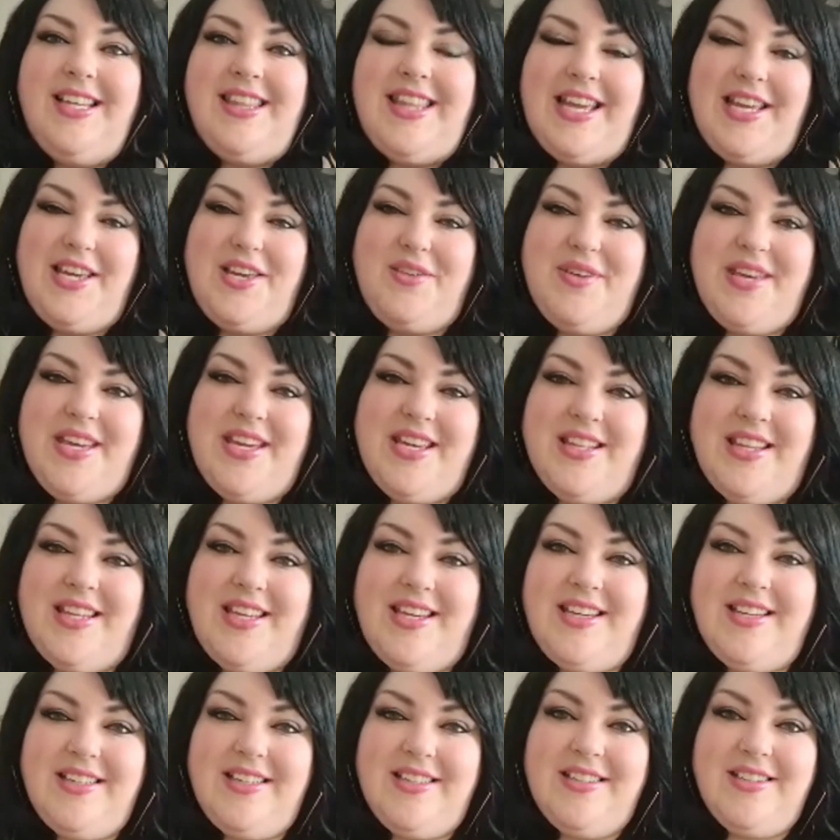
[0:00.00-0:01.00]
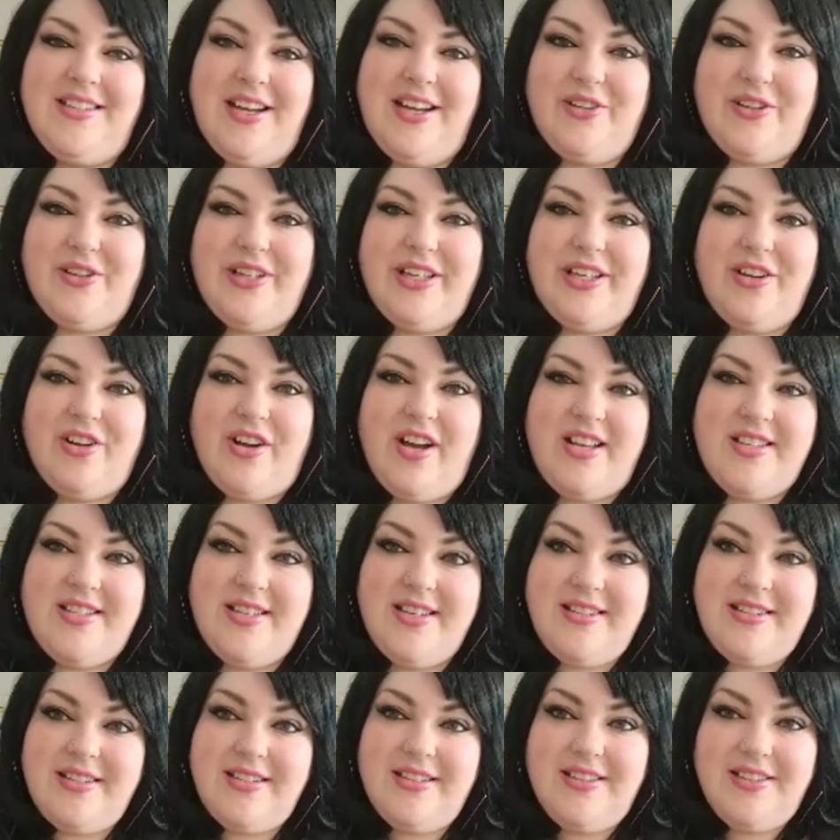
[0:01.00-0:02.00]
Thank you, Kaylee. I look like your
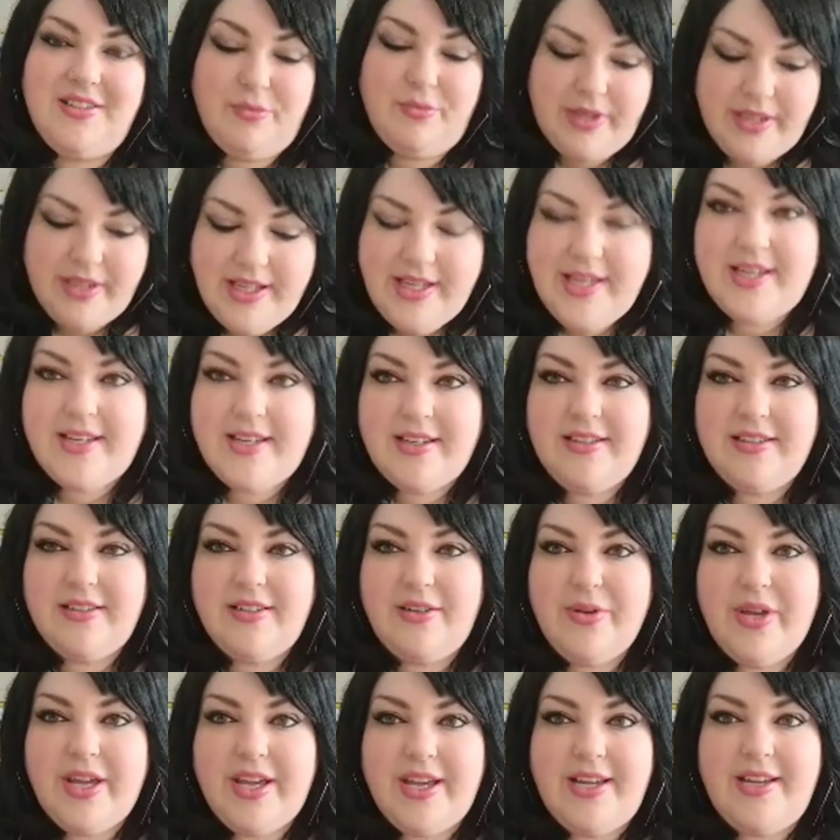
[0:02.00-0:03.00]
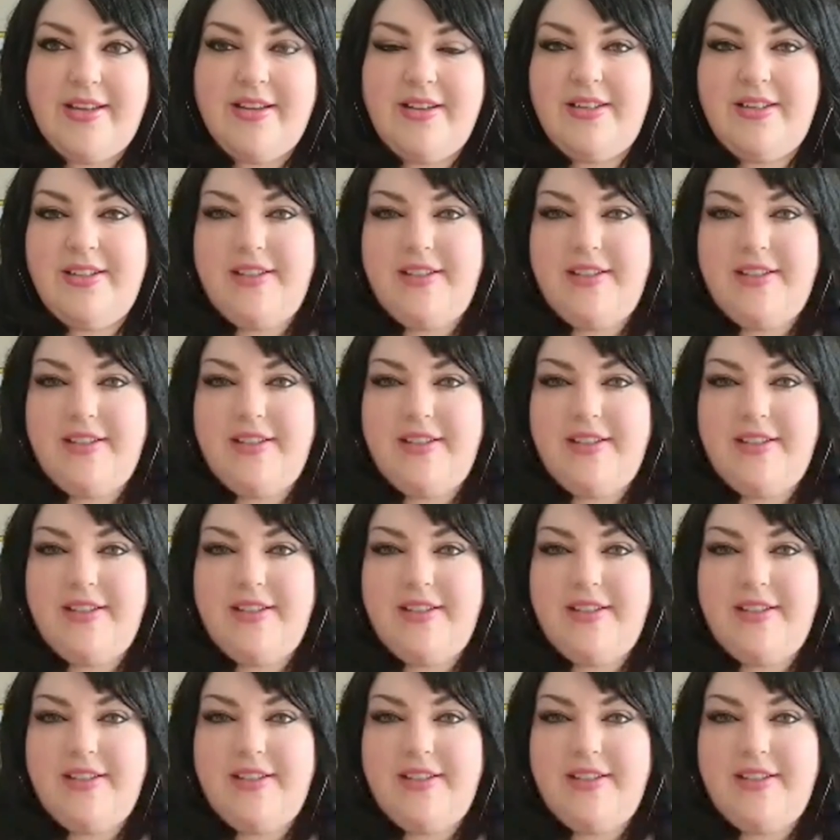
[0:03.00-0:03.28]
cousin? Really? Okay.